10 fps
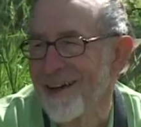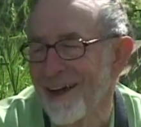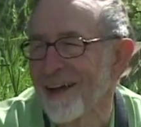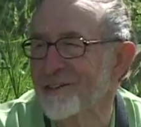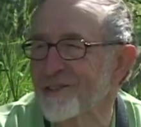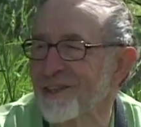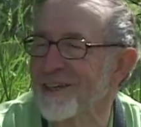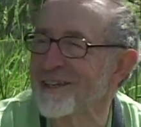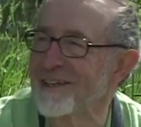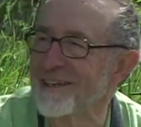
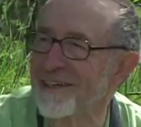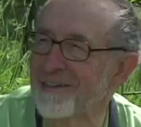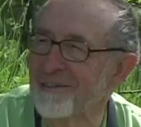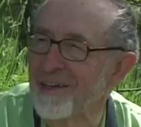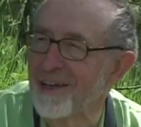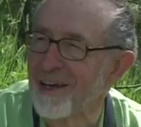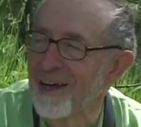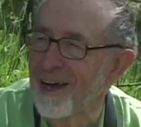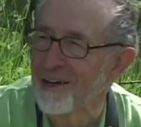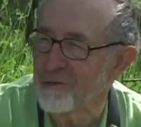Actually, the
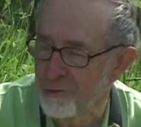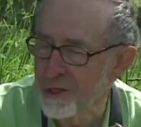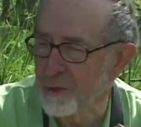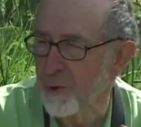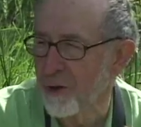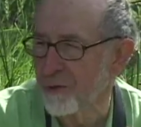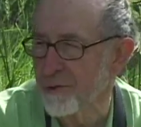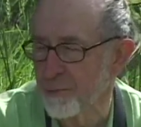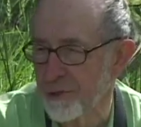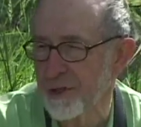tree
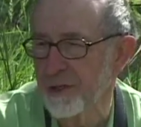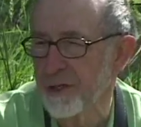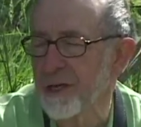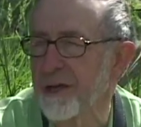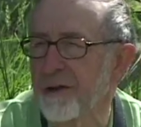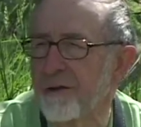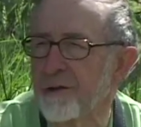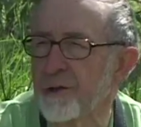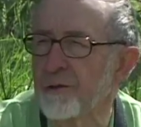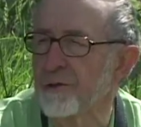swallows, particularly here,
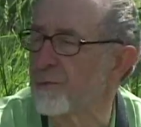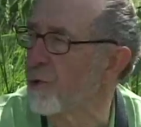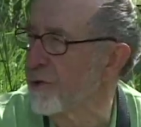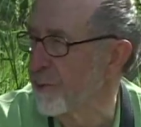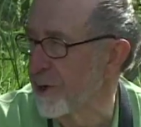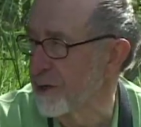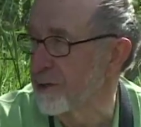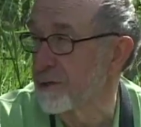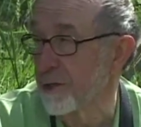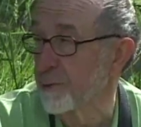use more of the
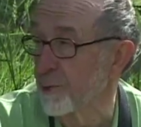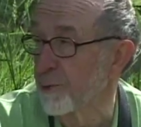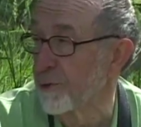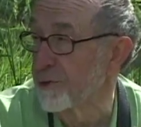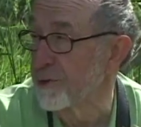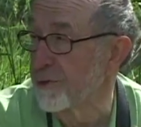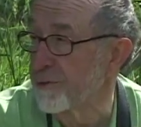boxes than the bluebirds do.